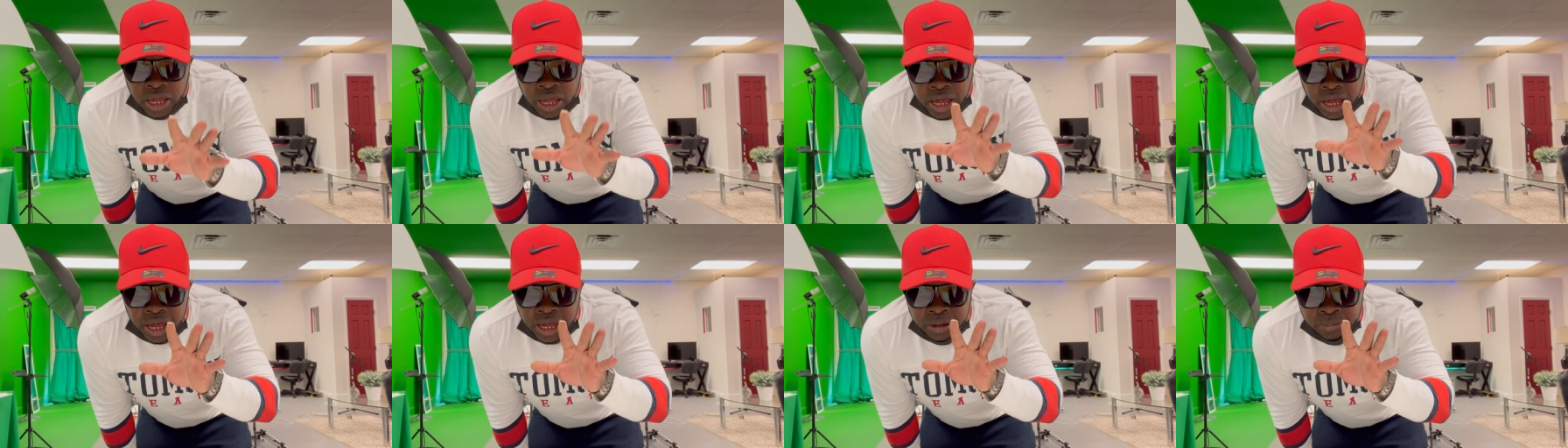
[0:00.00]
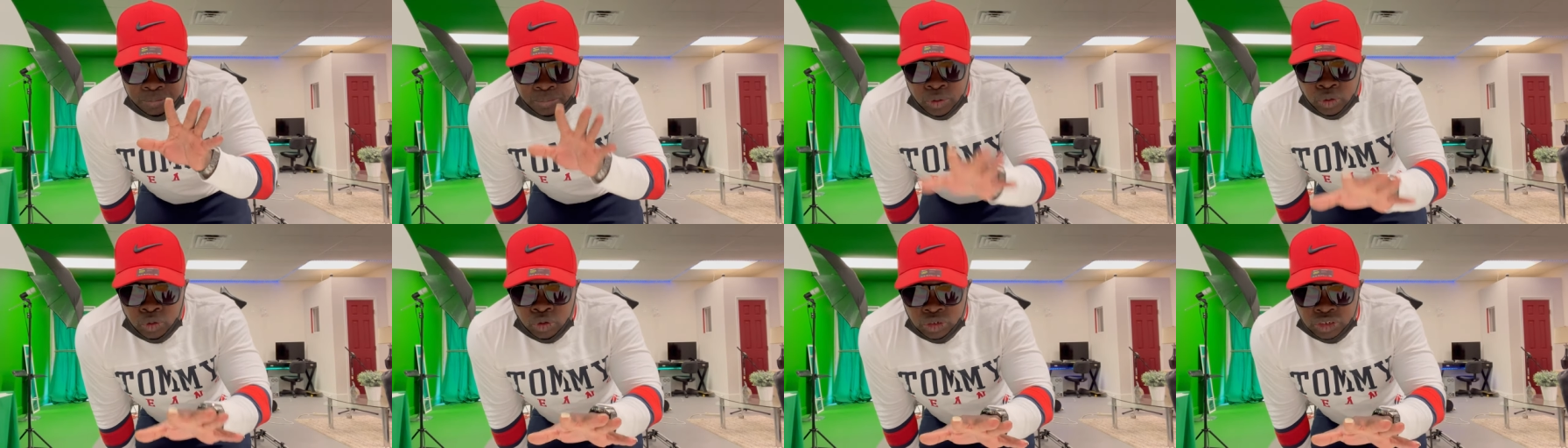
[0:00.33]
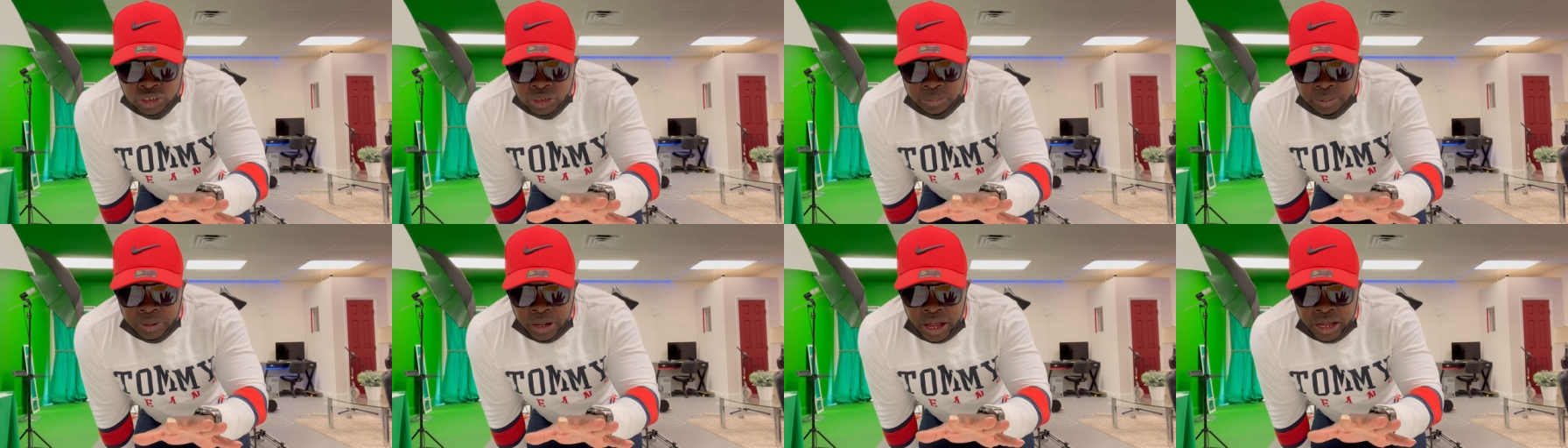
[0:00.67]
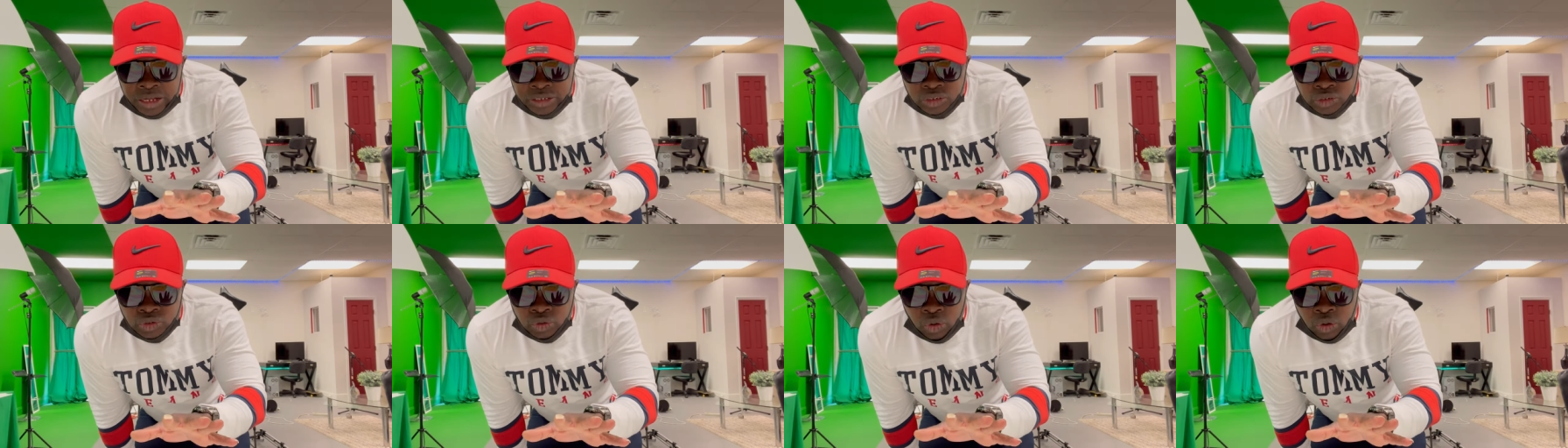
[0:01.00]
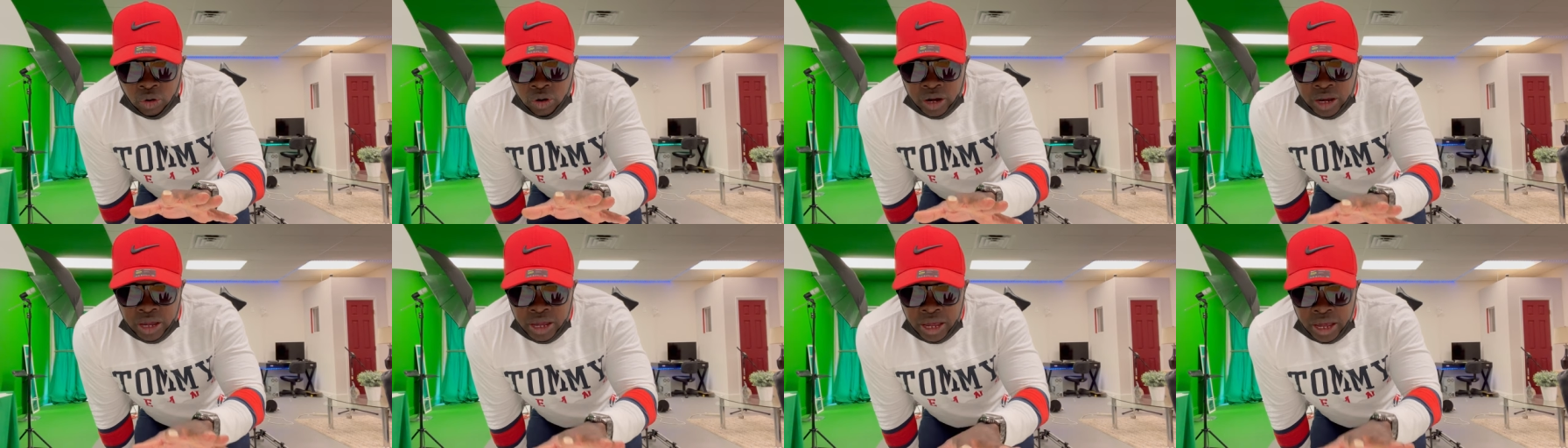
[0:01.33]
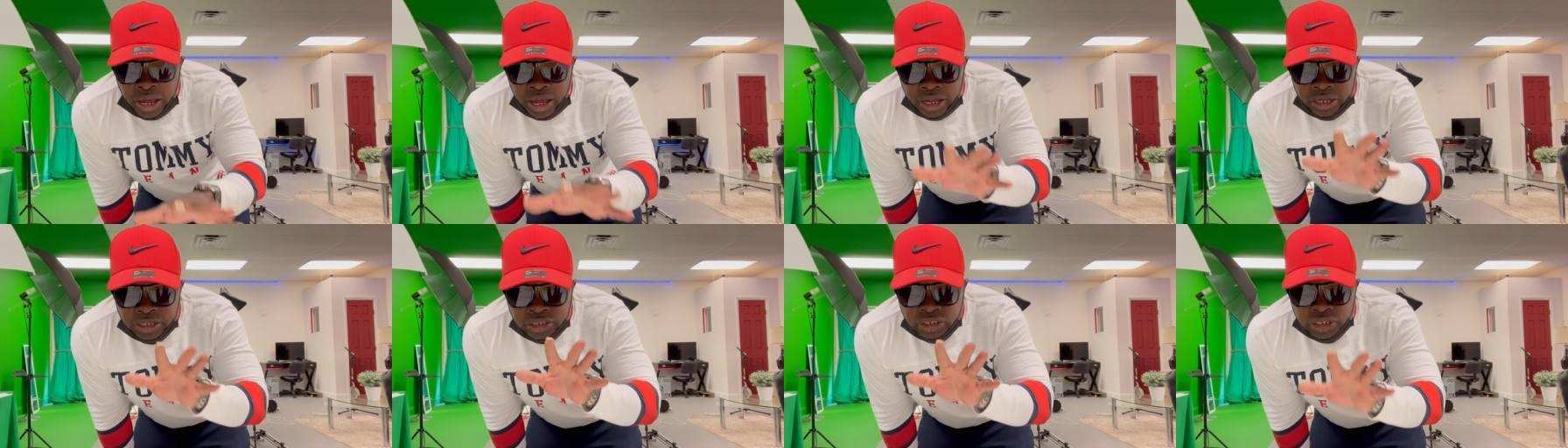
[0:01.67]
a beauty supply store,
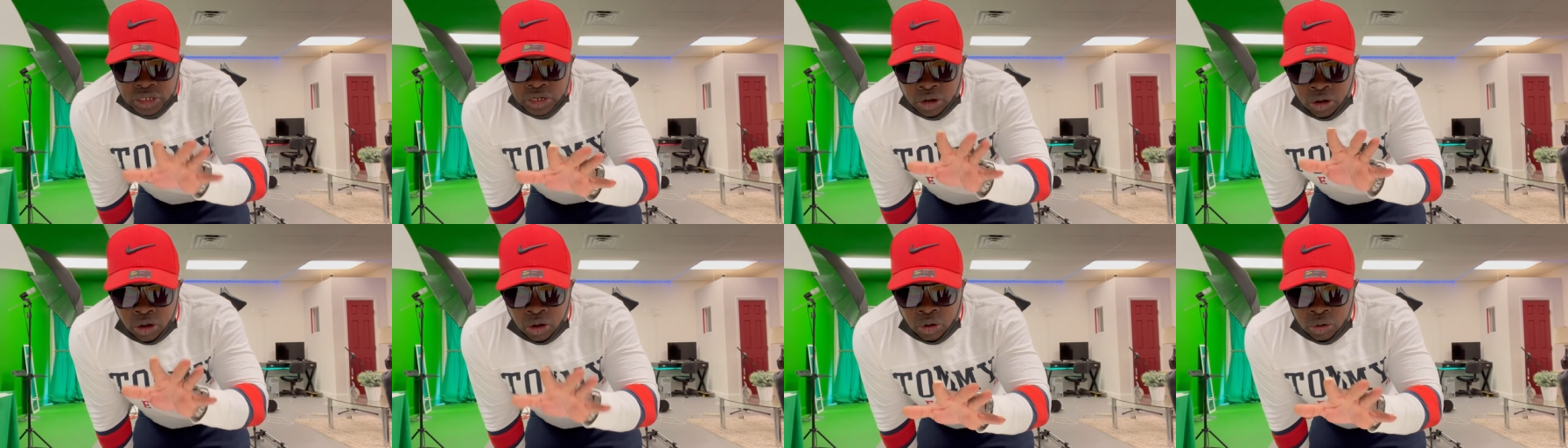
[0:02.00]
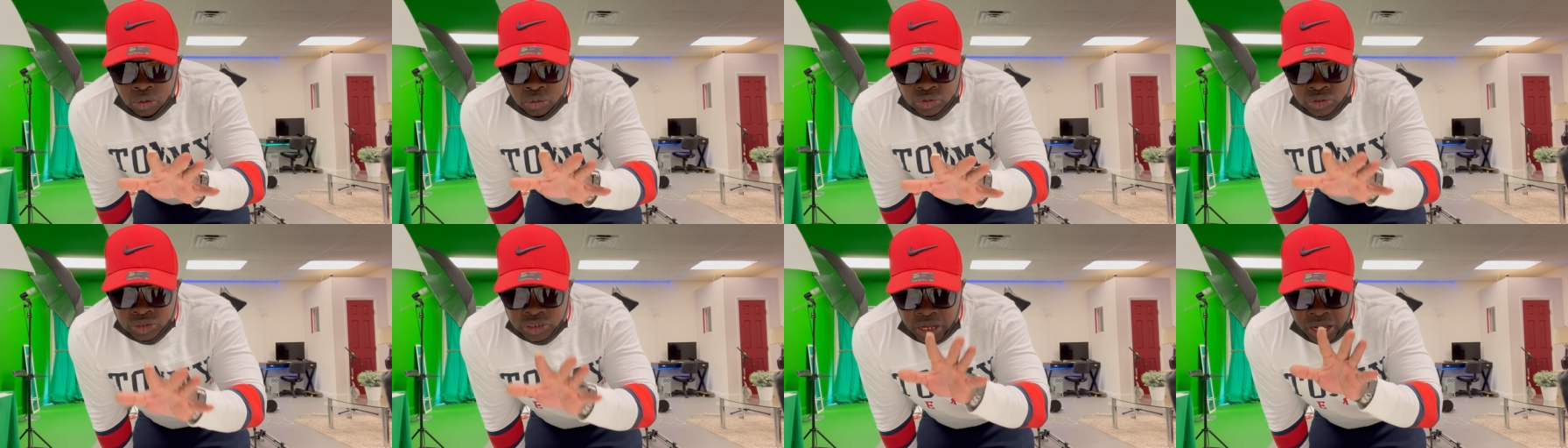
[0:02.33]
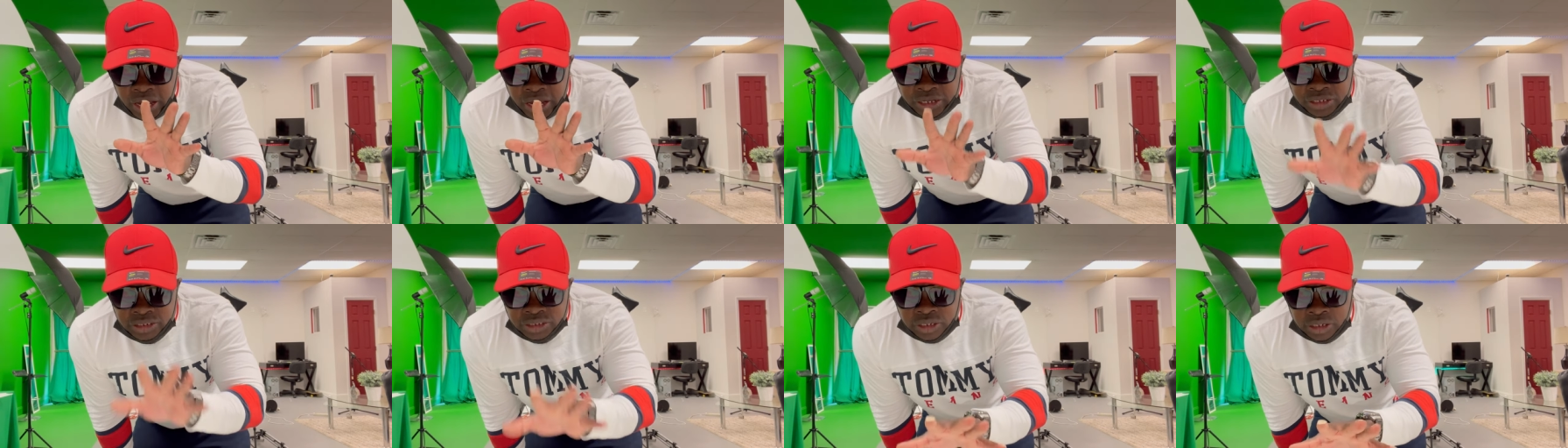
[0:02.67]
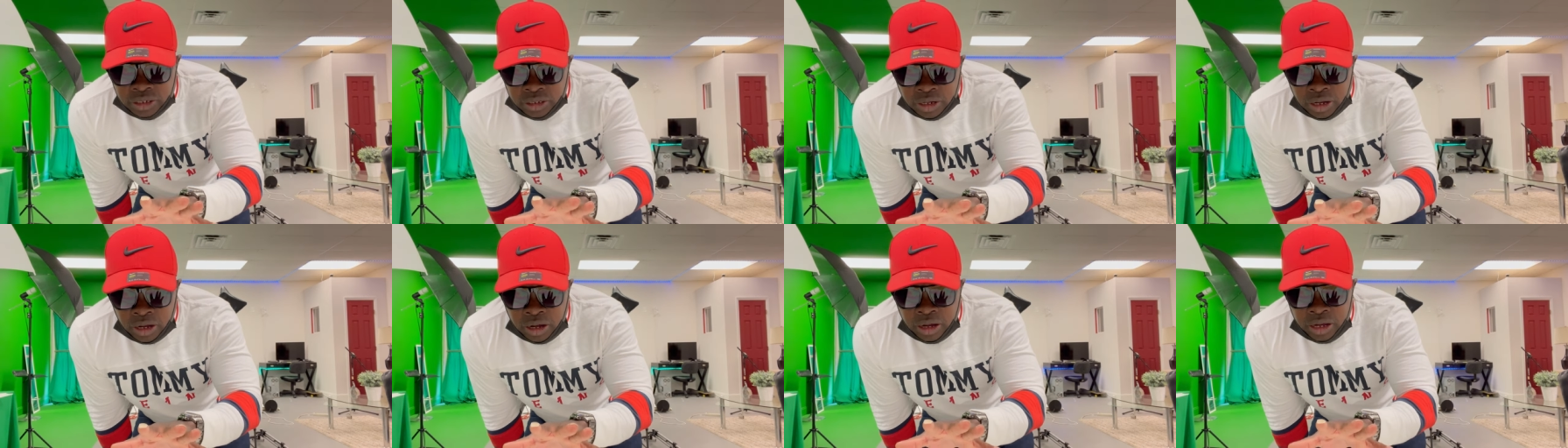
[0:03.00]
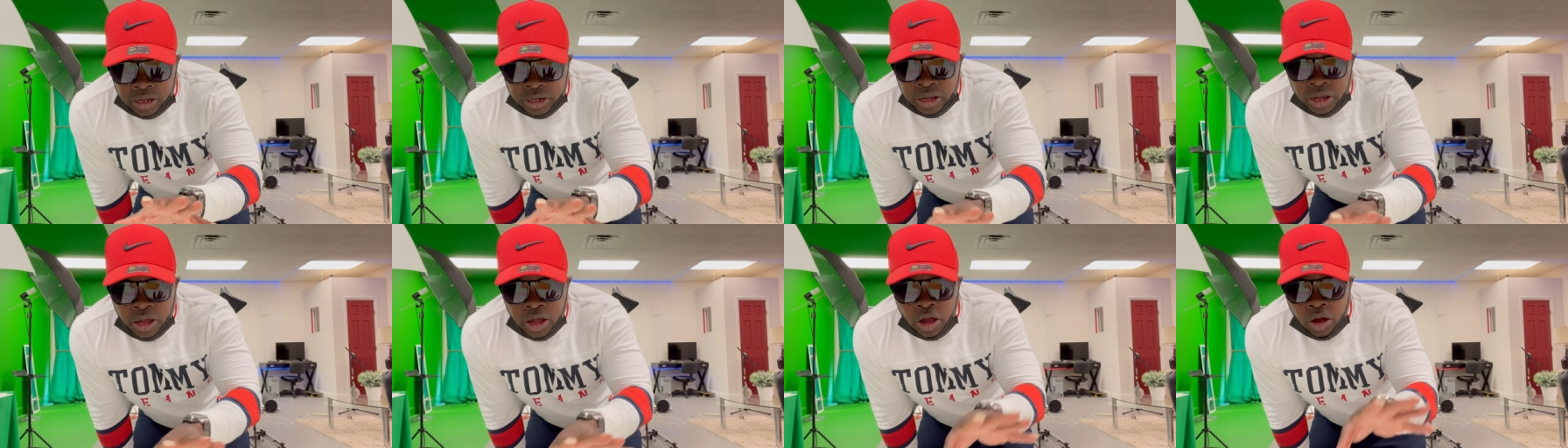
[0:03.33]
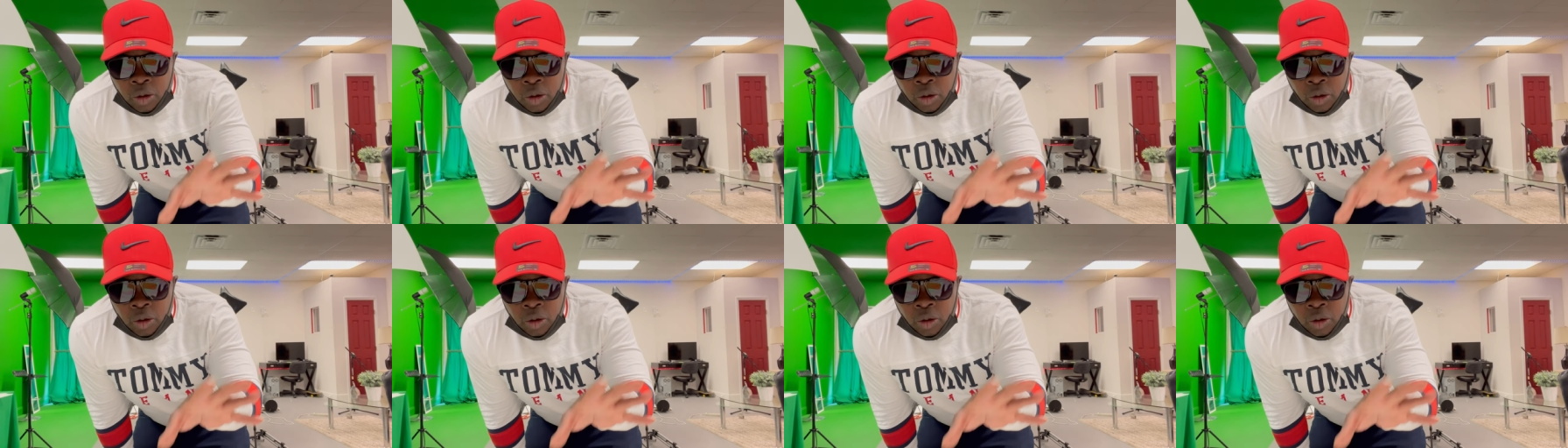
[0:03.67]
and she owns a salon.